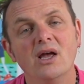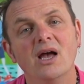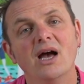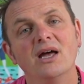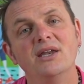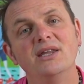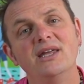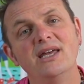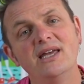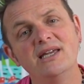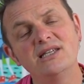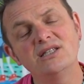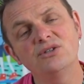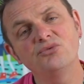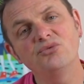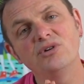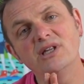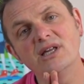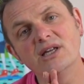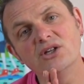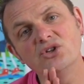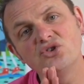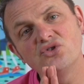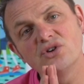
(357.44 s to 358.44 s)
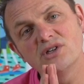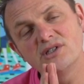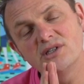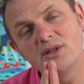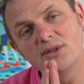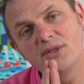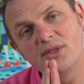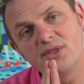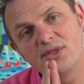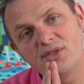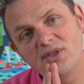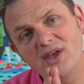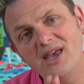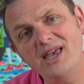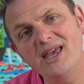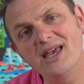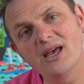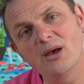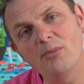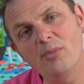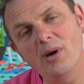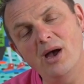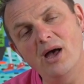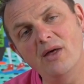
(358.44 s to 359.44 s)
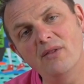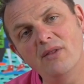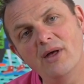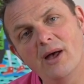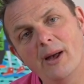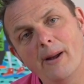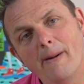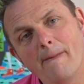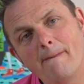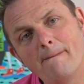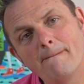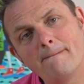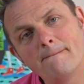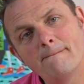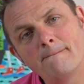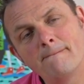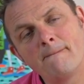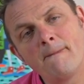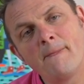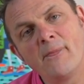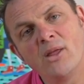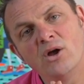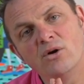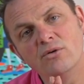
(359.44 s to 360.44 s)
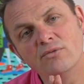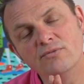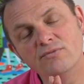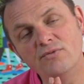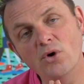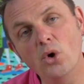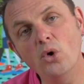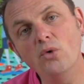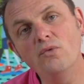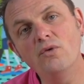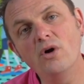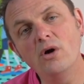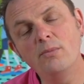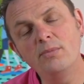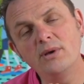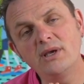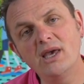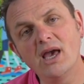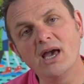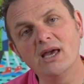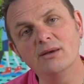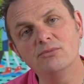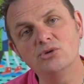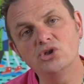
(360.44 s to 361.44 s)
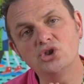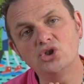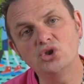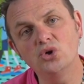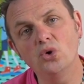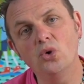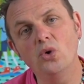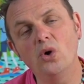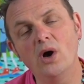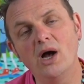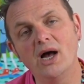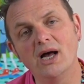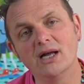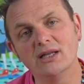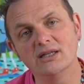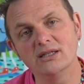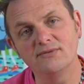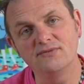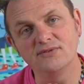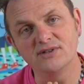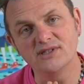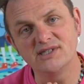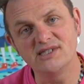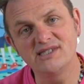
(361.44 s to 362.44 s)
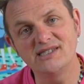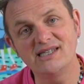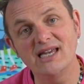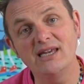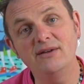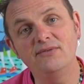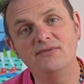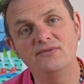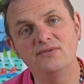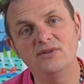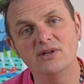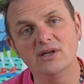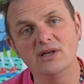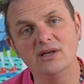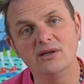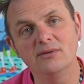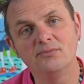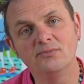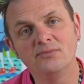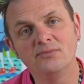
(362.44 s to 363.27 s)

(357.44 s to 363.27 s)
And here's the really interesting thing about that. Volvo became shorthand for safety,